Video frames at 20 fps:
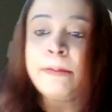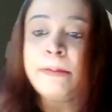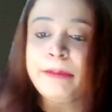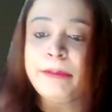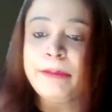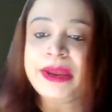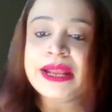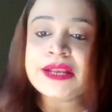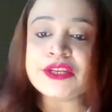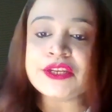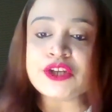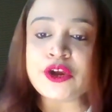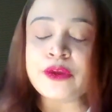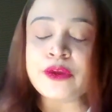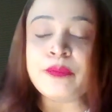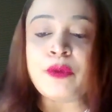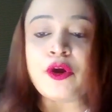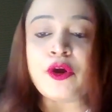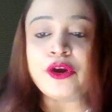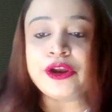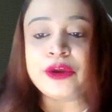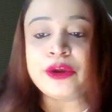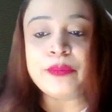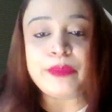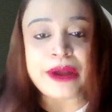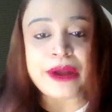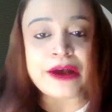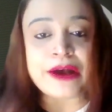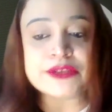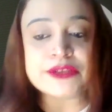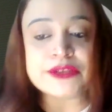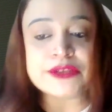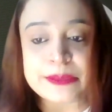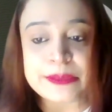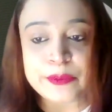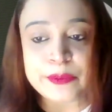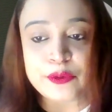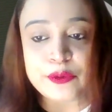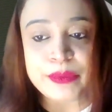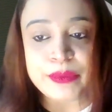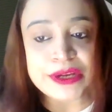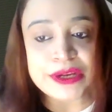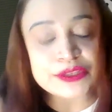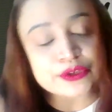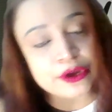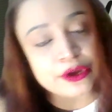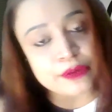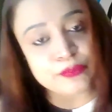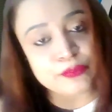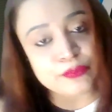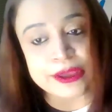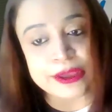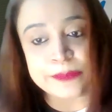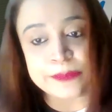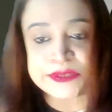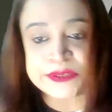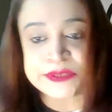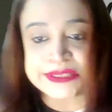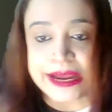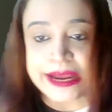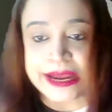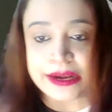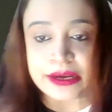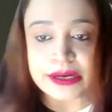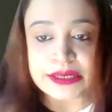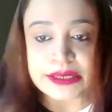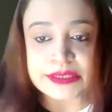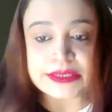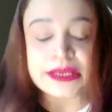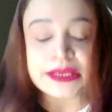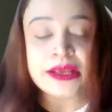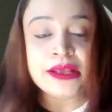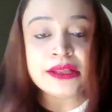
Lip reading: built on modern browser improvements or web standards.